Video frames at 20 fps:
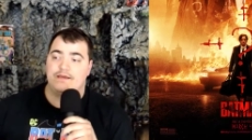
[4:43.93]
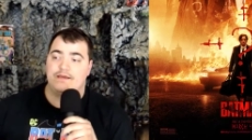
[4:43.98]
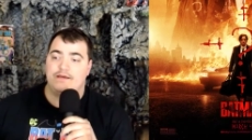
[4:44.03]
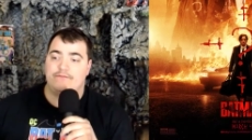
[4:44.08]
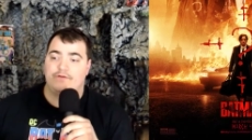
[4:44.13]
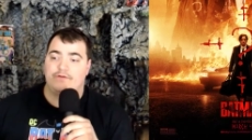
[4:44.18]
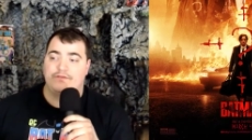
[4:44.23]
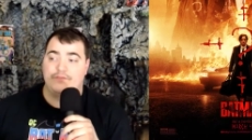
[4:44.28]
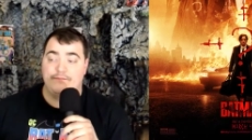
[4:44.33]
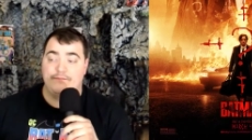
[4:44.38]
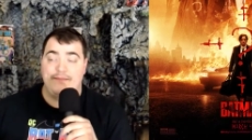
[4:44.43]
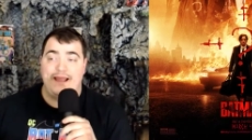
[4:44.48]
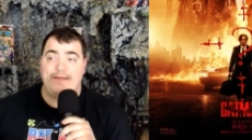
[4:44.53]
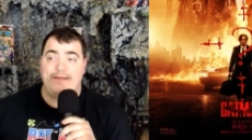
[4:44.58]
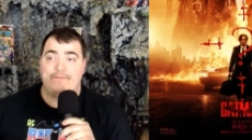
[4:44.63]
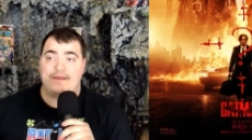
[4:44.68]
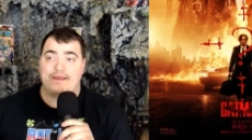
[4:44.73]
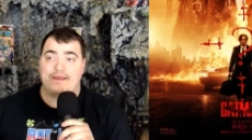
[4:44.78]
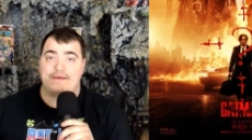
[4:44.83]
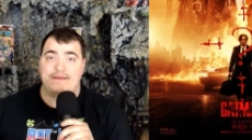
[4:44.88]
but the
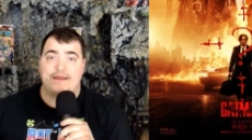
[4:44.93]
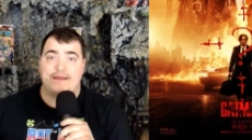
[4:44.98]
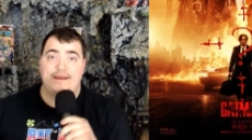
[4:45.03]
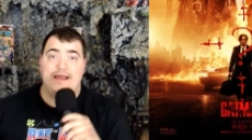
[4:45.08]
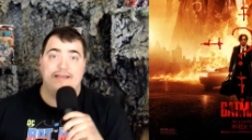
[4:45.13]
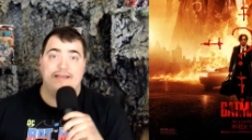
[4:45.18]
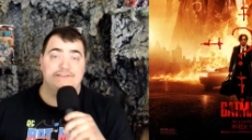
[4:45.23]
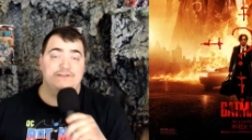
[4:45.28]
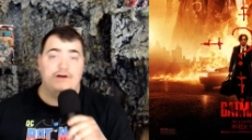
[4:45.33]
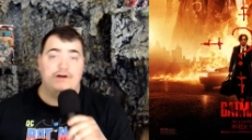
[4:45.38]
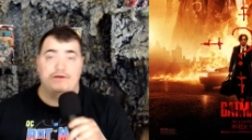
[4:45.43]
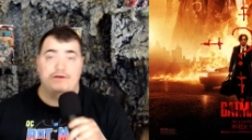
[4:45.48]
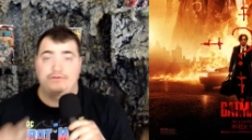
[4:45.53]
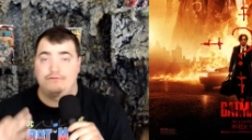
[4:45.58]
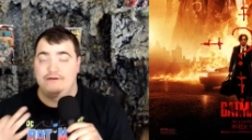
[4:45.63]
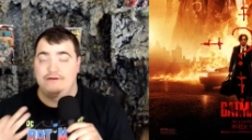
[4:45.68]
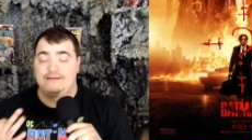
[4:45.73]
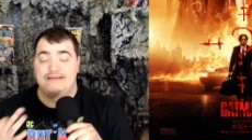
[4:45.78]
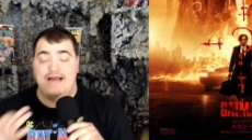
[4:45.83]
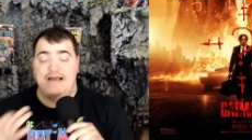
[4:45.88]
Batman did. I saw it
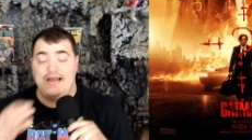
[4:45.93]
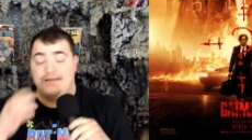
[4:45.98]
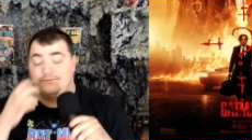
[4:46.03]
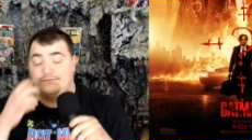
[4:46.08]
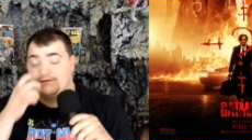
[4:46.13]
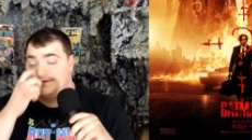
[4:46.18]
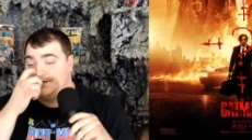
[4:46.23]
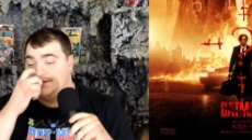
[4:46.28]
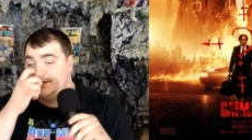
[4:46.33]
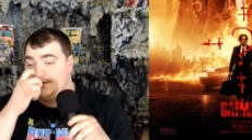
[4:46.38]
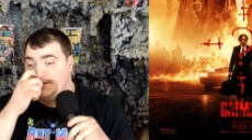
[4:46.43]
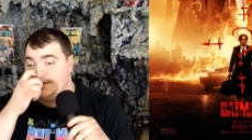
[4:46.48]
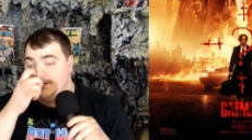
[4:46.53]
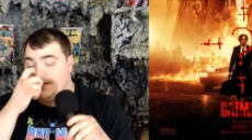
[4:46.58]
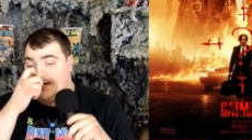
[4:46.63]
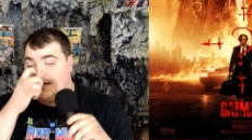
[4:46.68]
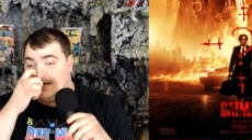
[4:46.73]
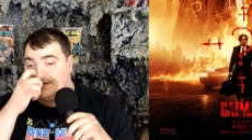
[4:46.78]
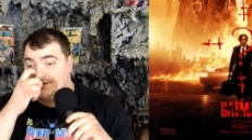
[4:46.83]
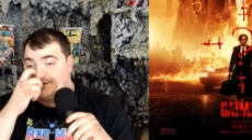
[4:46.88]
three times.
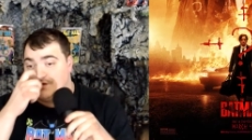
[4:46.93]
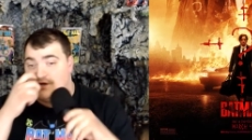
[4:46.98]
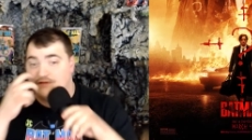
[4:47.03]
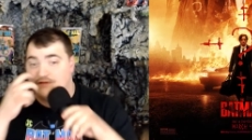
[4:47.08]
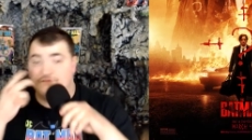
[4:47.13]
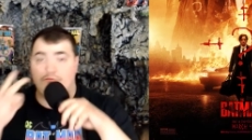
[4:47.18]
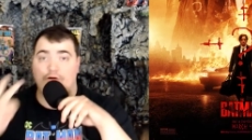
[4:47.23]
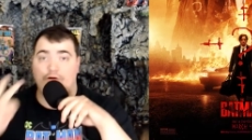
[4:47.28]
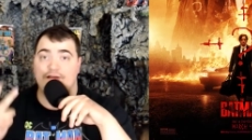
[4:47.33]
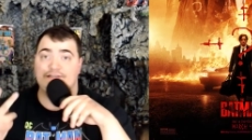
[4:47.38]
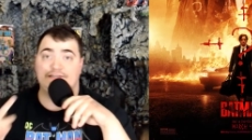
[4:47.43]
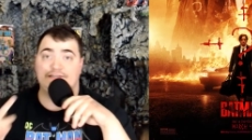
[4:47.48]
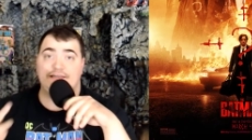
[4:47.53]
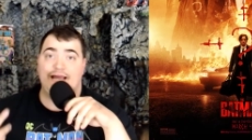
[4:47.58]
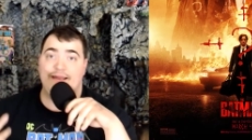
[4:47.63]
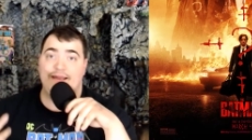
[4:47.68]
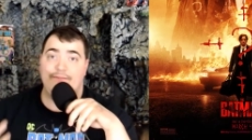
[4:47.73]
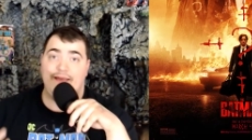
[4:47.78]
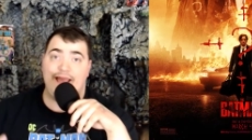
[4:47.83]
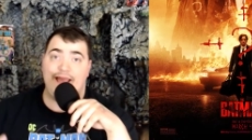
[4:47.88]
I saw it twice in
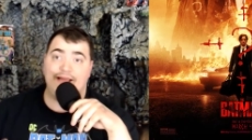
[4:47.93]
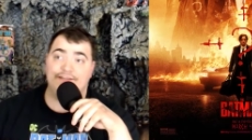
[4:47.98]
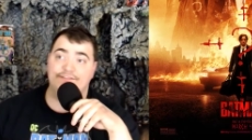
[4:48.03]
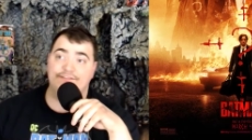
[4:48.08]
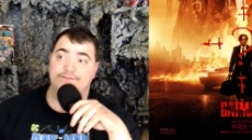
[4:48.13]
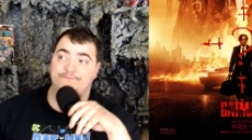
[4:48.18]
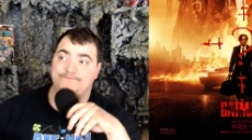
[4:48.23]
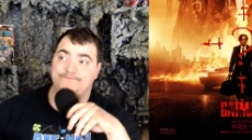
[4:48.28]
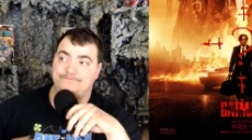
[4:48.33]
IMAX.